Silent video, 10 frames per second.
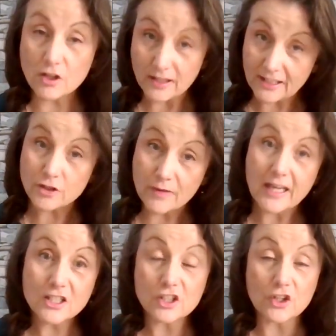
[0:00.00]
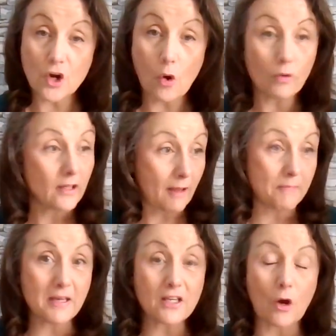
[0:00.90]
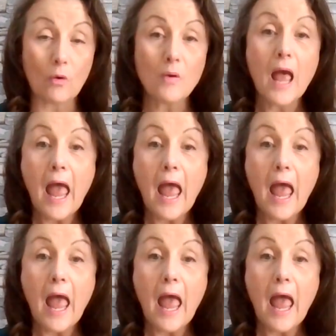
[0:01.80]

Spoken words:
let your agent know, let me know,